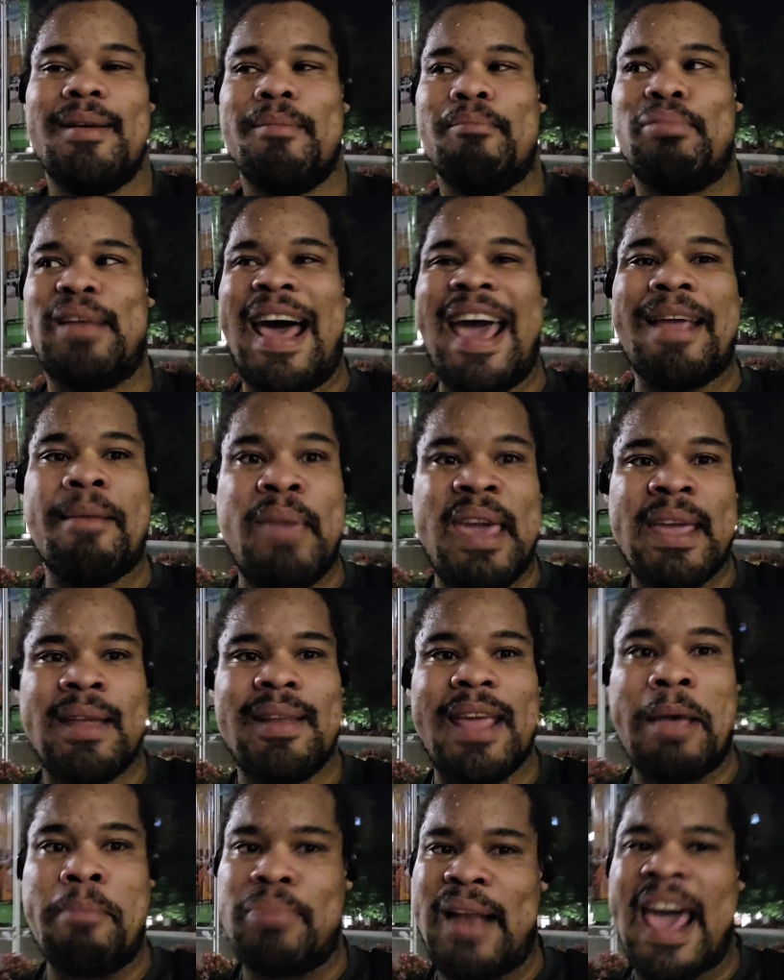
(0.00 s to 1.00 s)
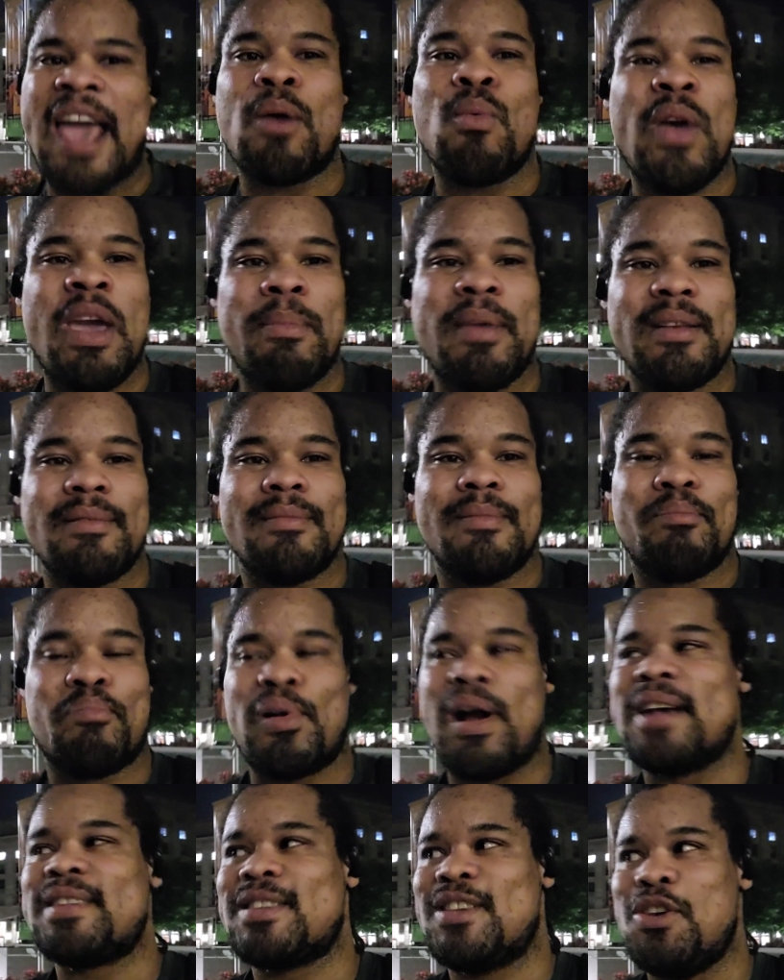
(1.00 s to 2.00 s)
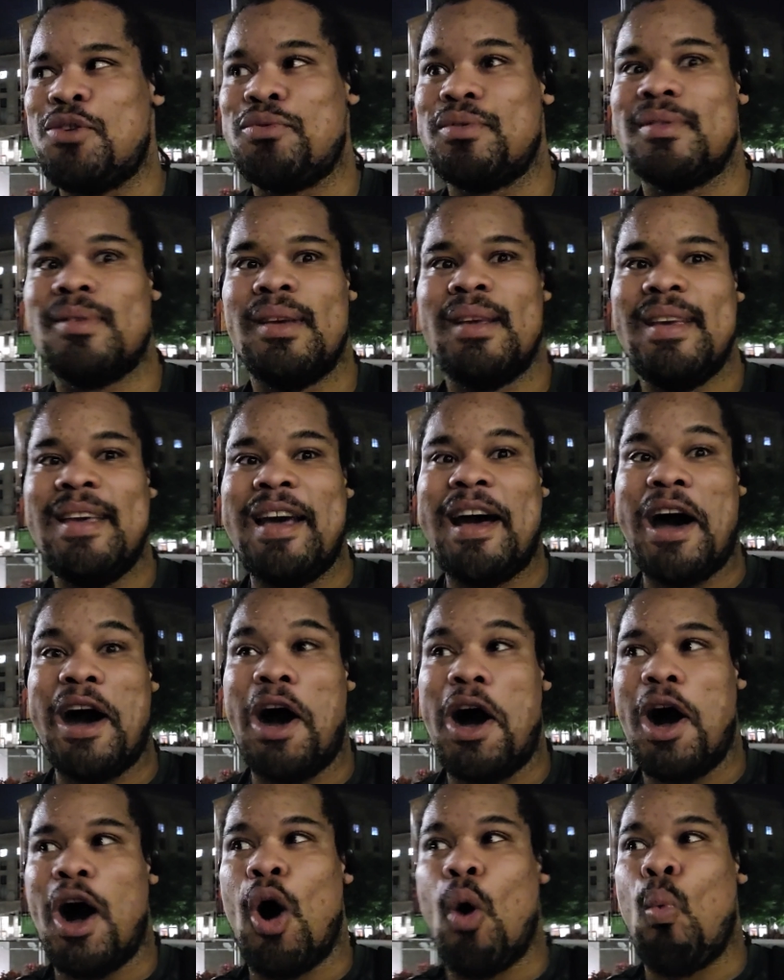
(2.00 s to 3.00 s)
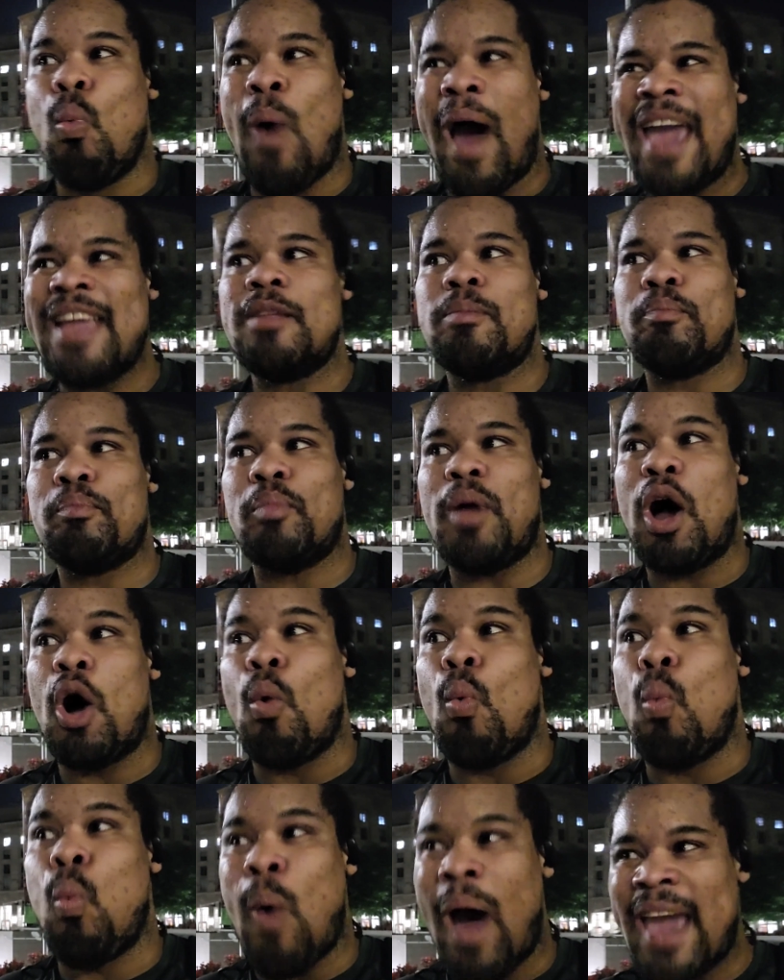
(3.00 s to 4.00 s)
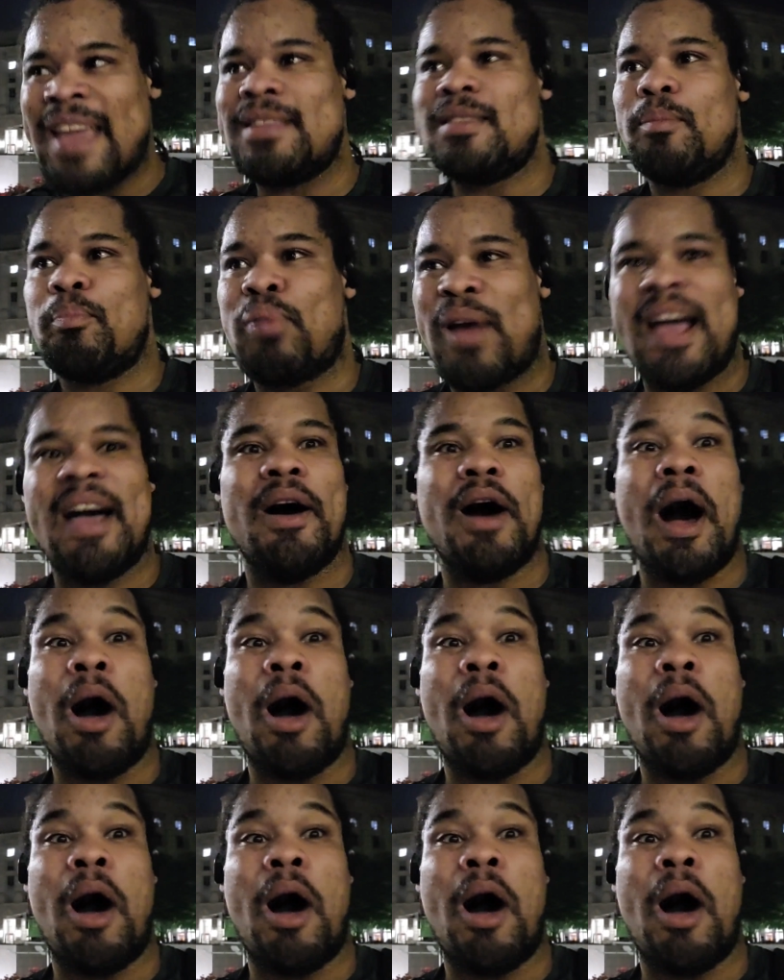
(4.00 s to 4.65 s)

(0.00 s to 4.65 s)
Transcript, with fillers: Black men and black women prosecuting a, a white a white pre,